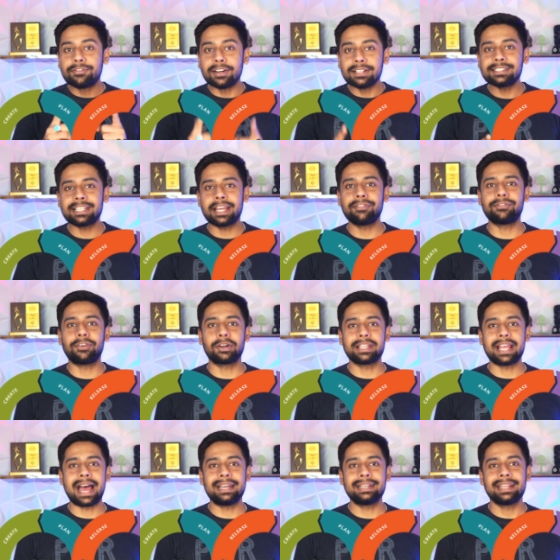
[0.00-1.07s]
First step for
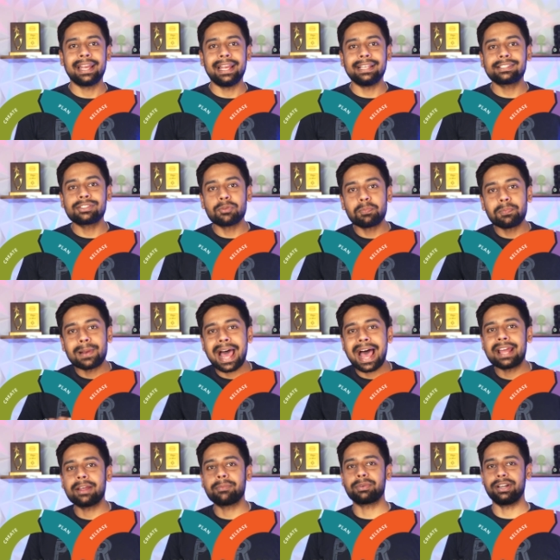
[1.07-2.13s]
that is to
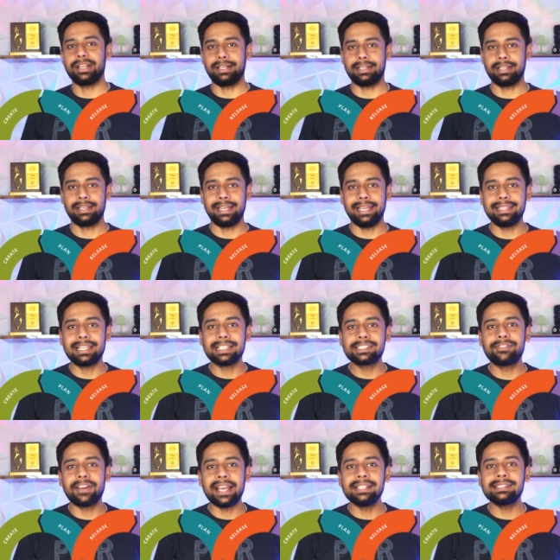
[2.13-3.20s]
plan a product. In
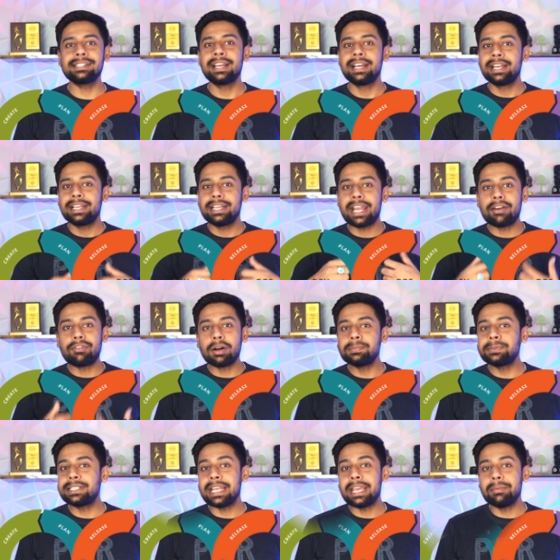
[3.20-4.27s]
this phase,
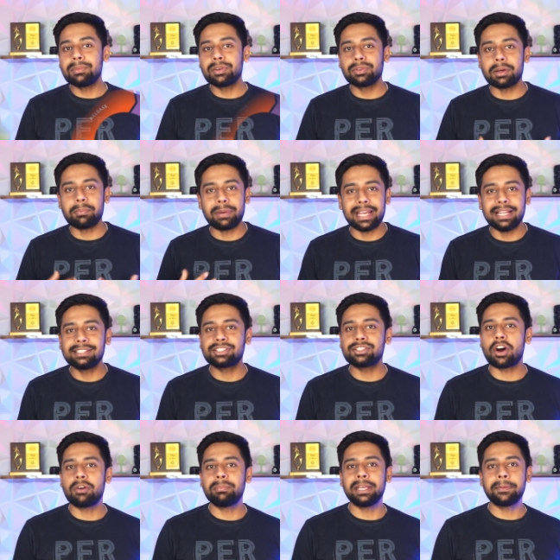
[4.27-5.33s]
DevOps team do the
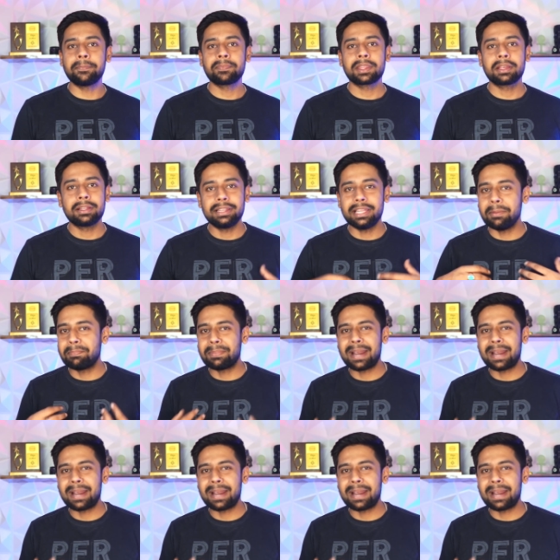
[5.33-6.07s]
brainstorming. They